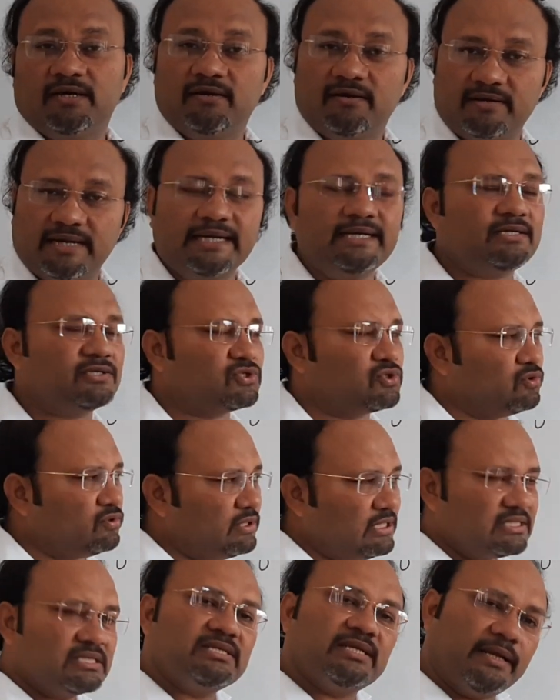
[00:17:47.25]
Right? So
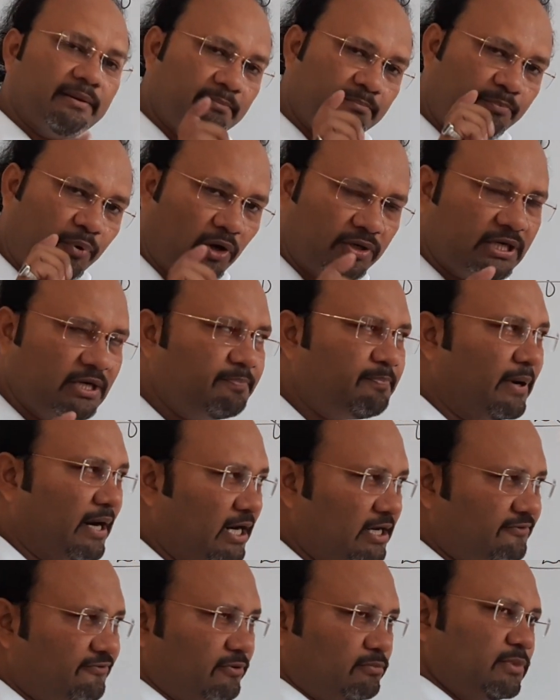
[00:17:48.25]
this is an important
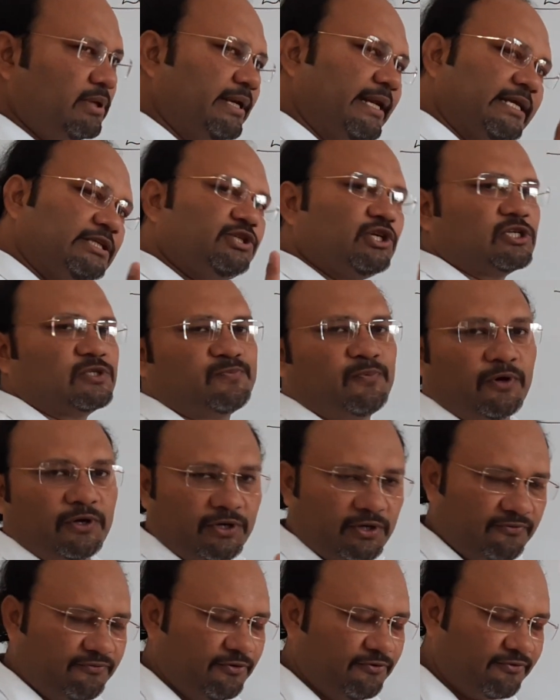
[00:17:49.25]
part from the nature's point
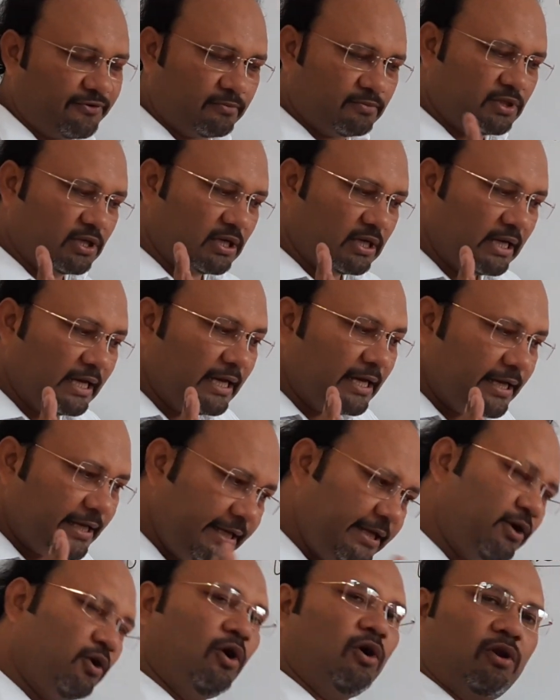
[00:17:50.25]
of view, from the
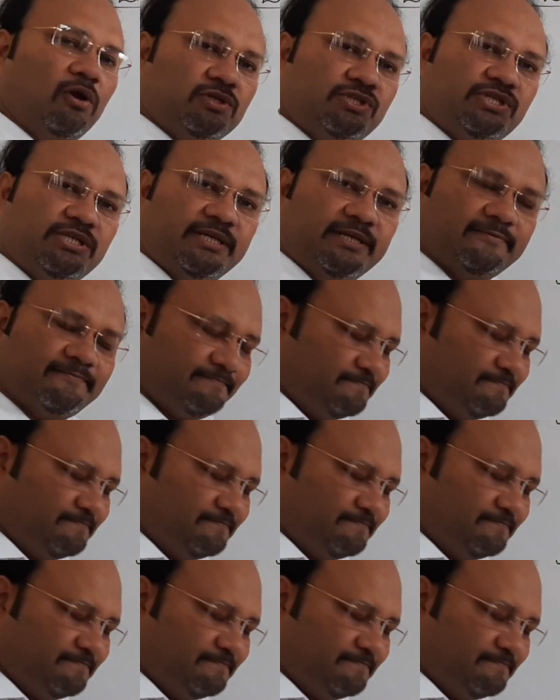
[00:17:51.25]
ecology.